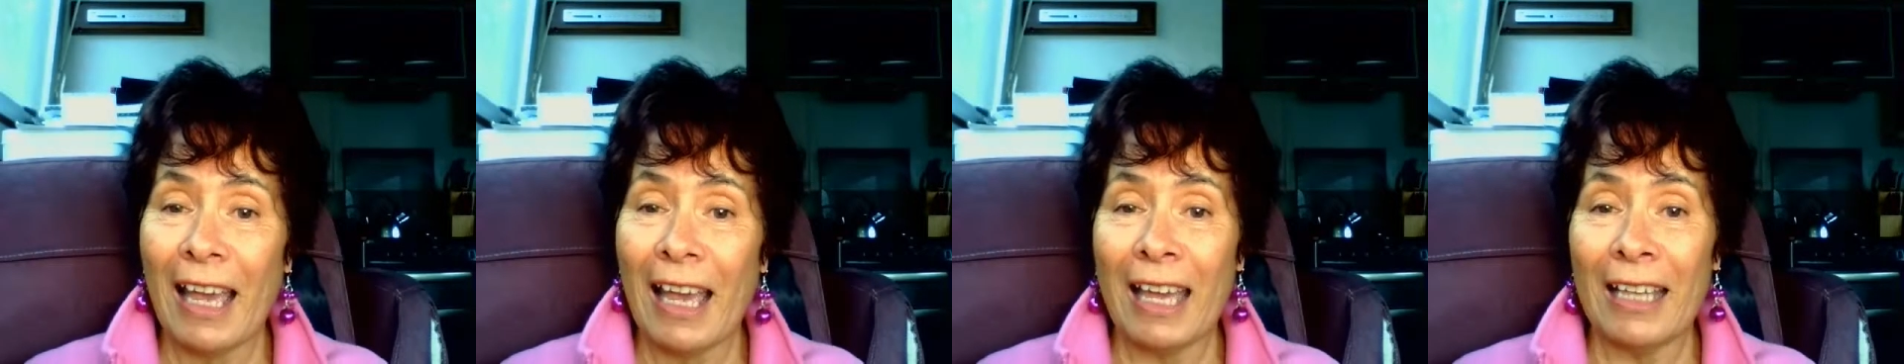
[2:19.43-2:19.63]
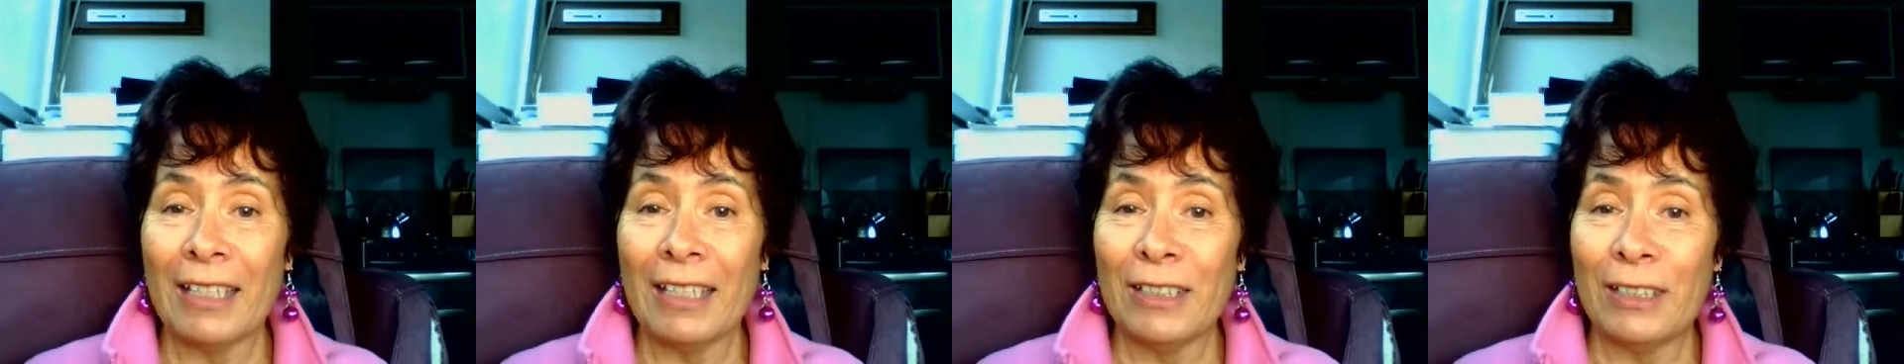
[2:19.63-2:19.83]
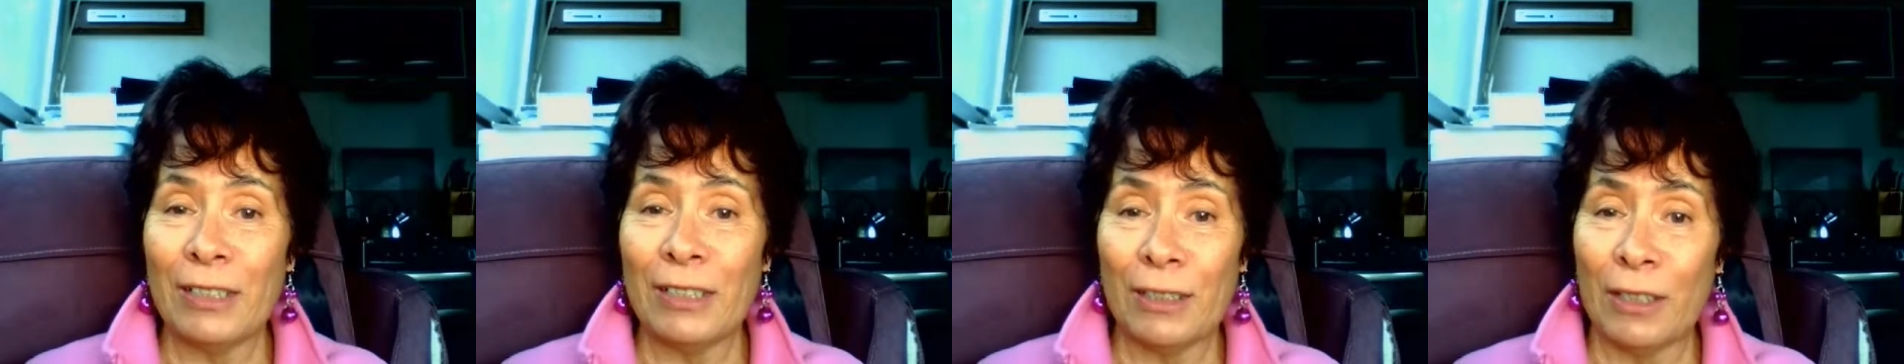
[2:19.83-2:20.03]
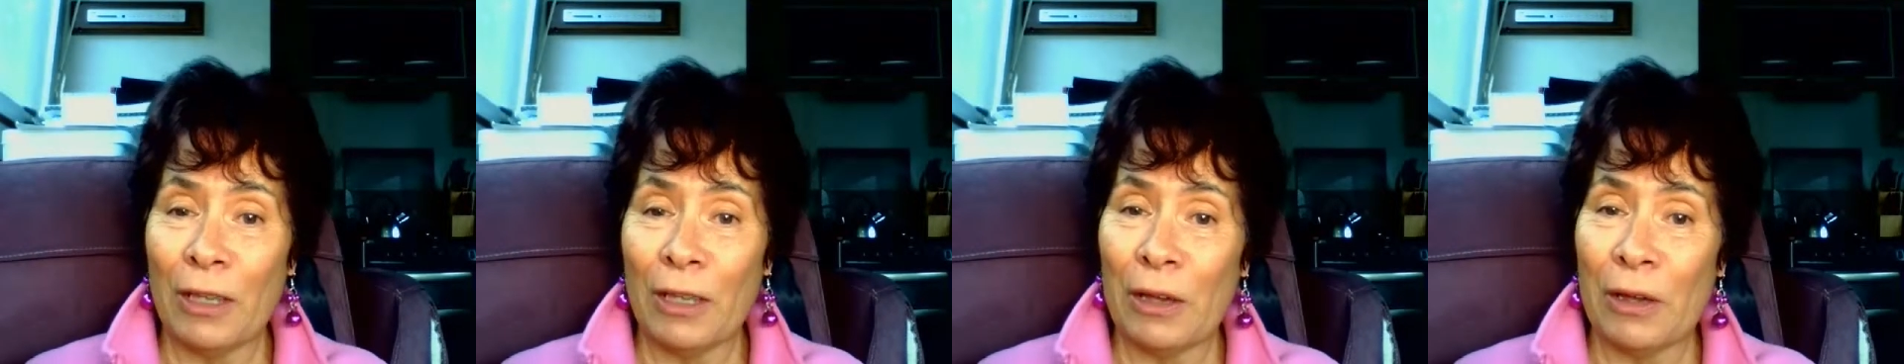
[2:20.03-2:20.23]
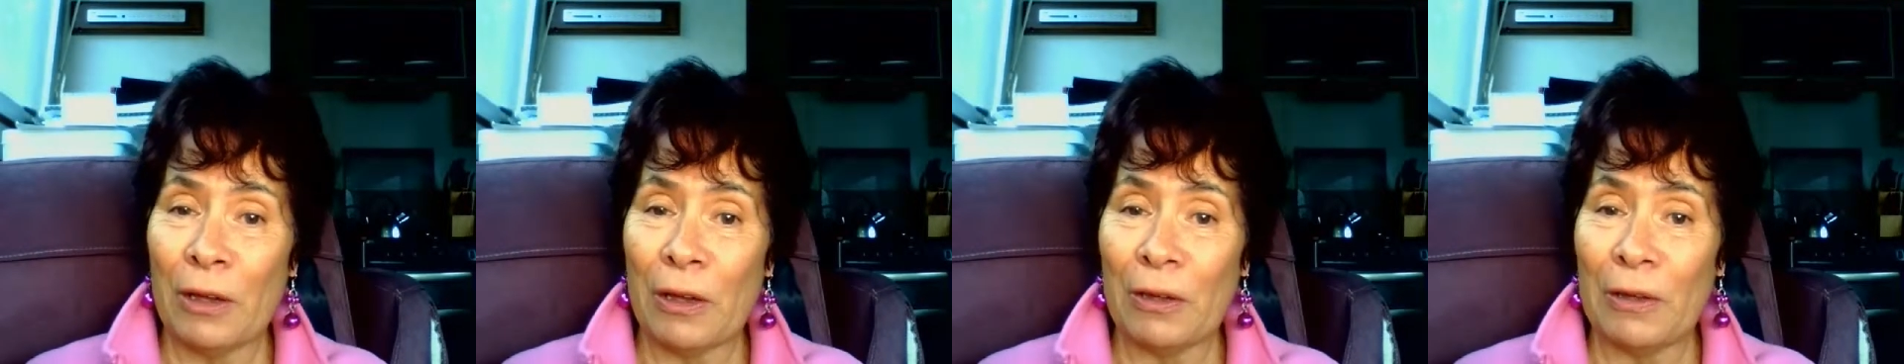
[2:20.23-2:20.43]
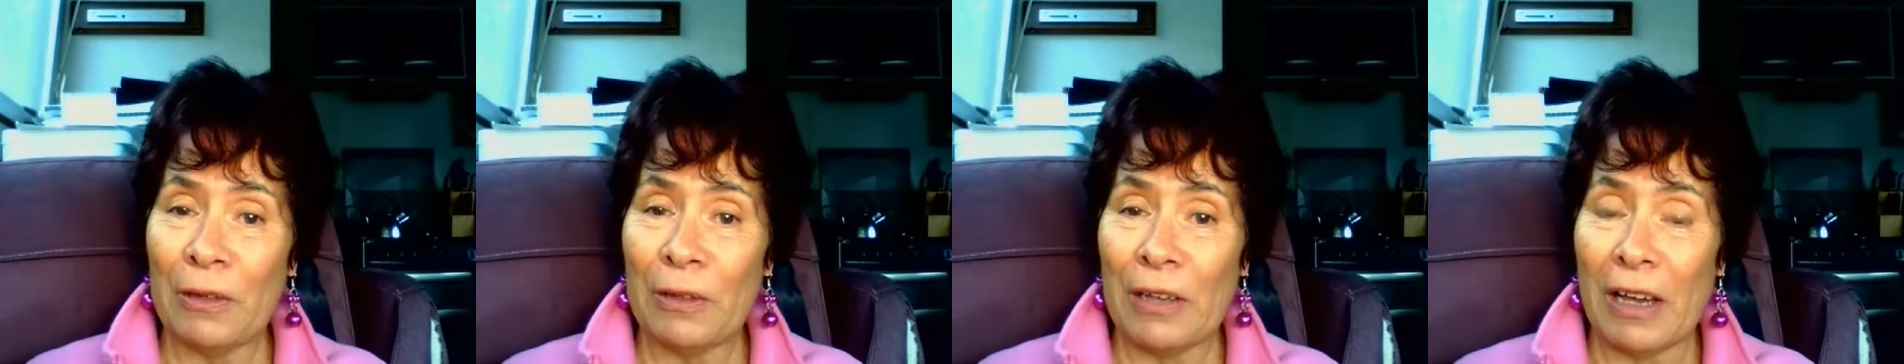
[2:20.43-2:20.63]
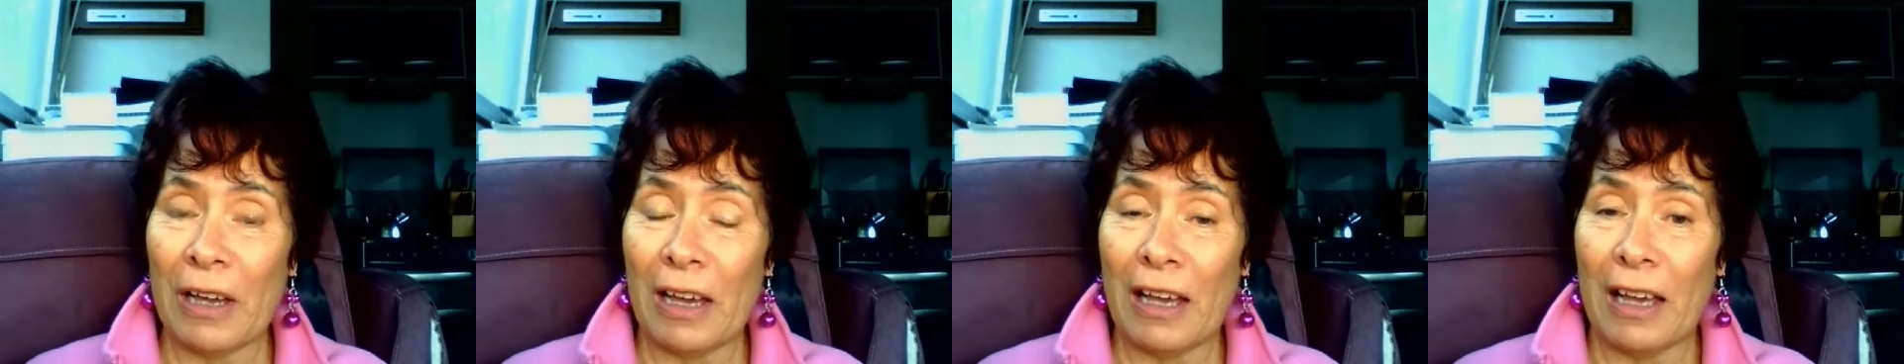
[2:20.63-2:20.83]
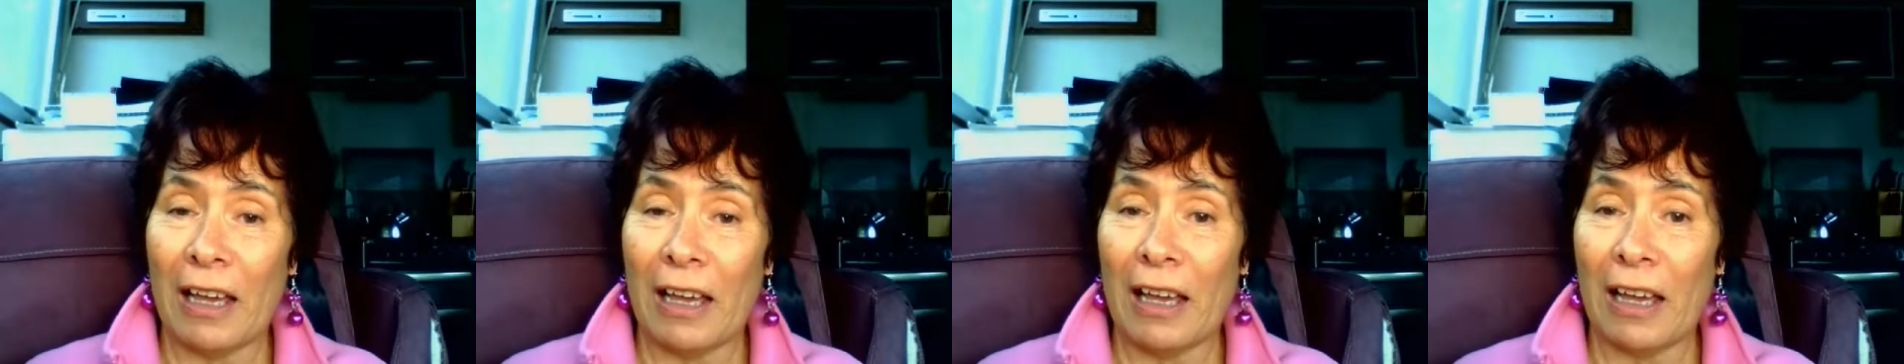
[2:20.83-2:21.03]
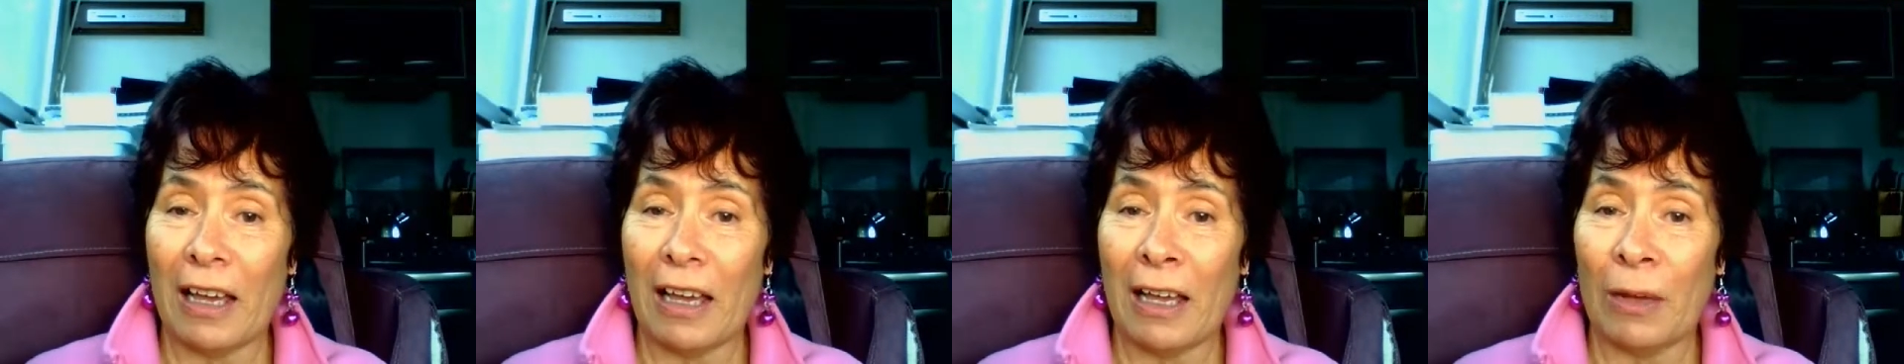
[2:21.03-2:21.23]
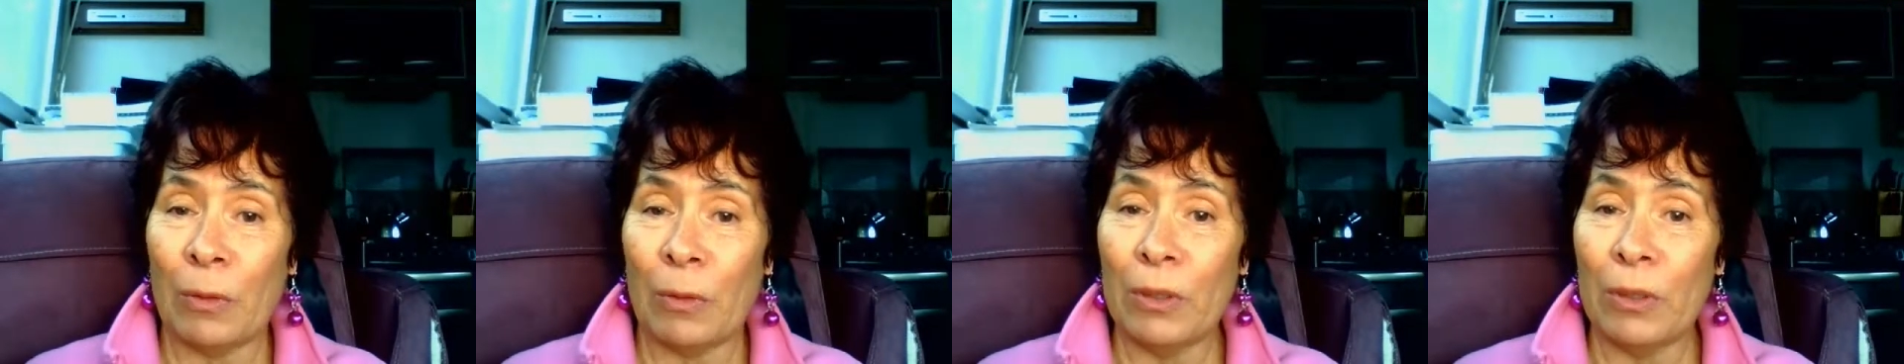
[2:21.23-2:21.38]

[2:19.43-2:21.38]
And so, I